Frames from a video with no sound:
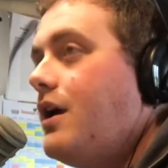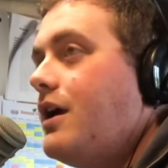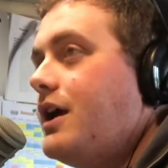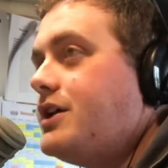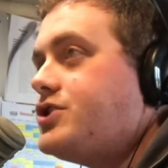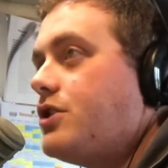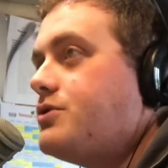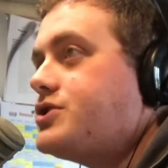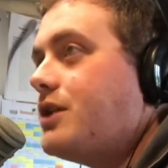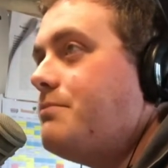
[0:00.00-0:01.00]
It
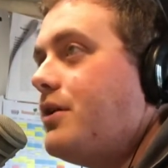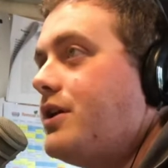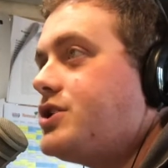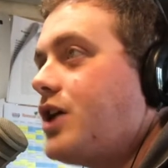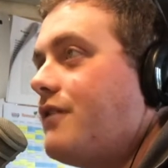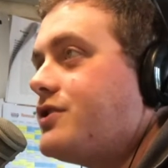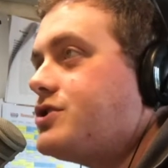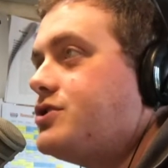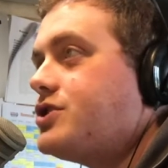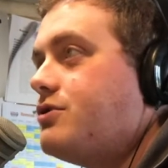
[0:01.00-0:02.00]
shows some police
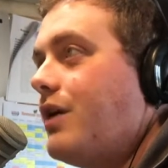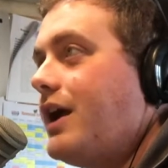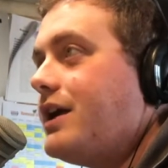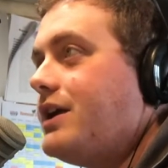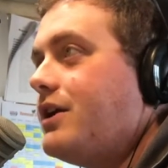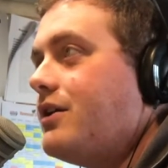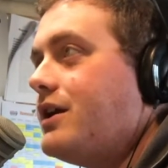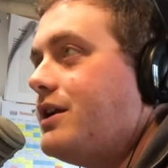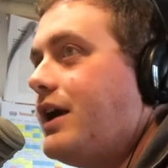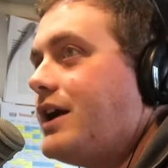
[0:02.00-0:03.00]
officers in riot gear
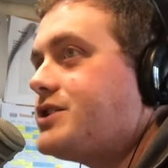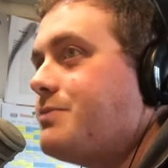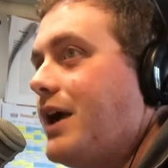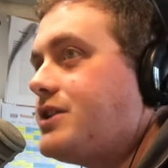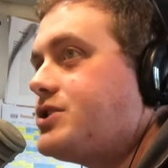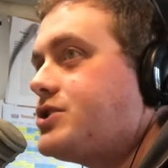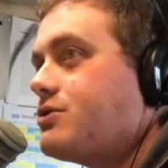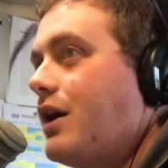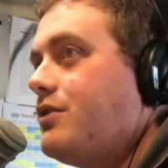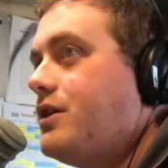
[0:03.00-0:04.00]
and gas masks
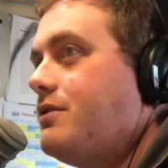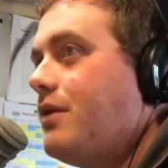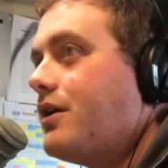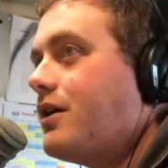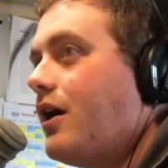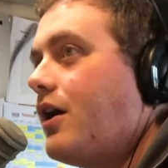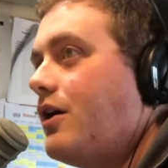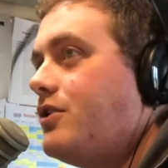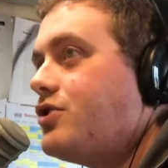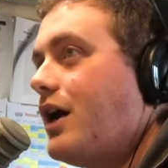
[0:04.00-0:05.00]
surrounded a
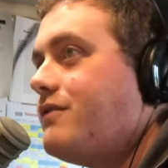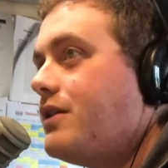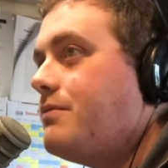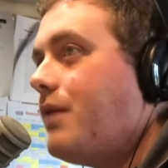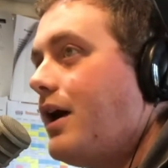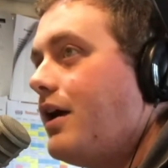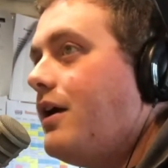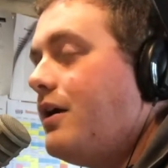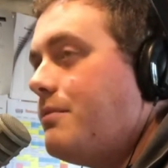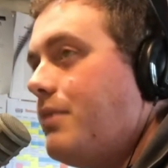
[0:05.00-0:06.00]
car driving
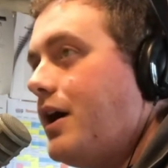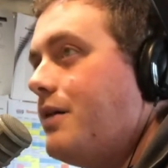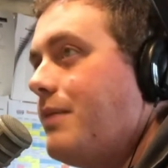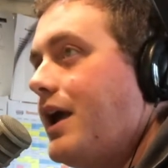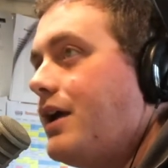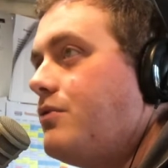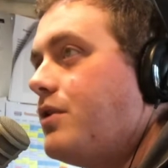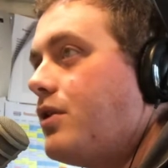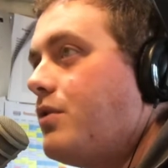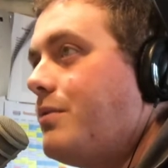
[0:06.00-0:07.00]
by a man with
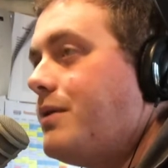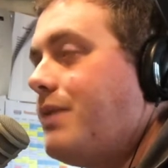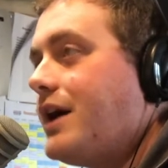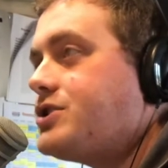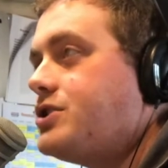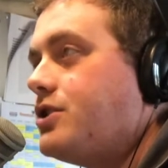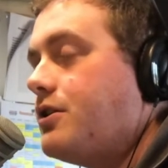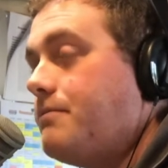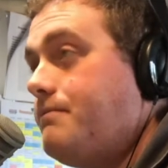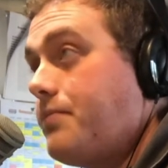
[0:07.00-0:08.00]
a woman passenger.
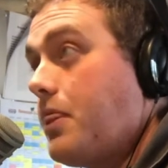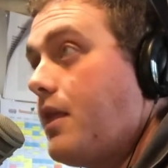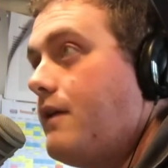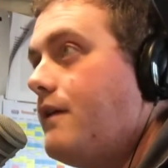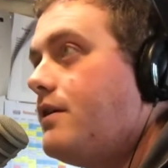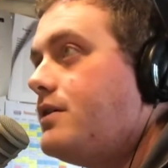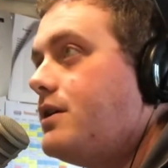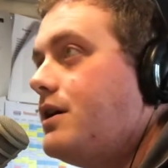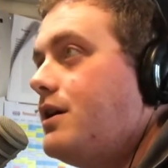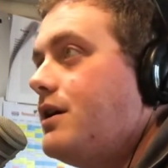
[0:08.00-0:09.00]

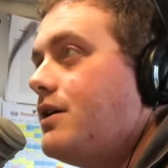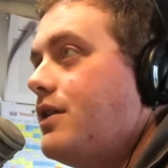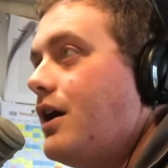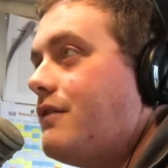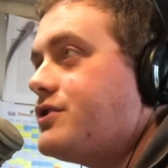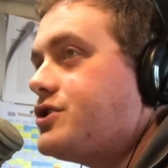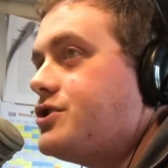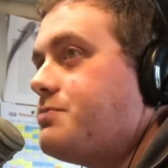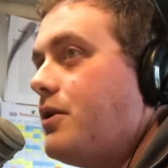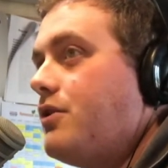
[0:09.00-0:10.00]
The officers
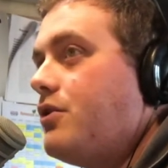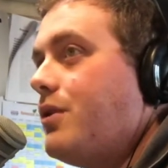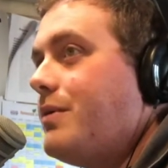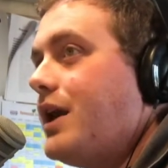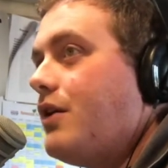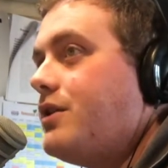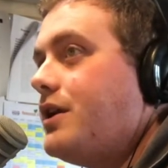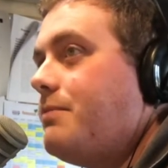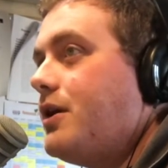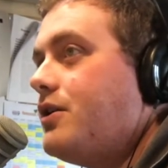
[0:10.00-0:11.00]
pull the woman out and
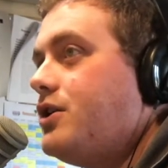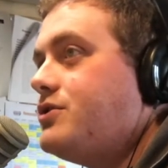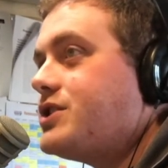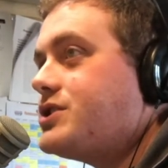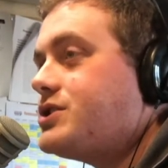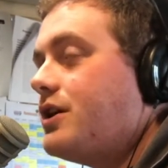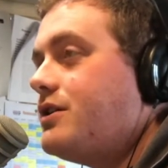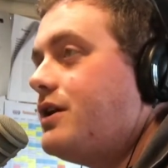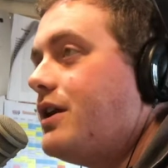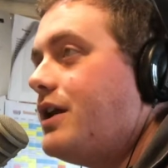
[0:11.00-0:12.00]
appear to use a stun
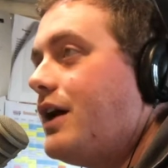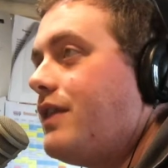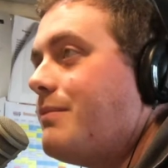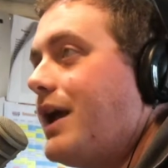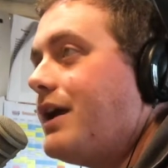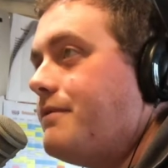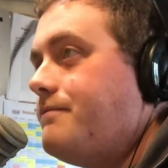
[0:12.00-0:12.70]
gun on the man.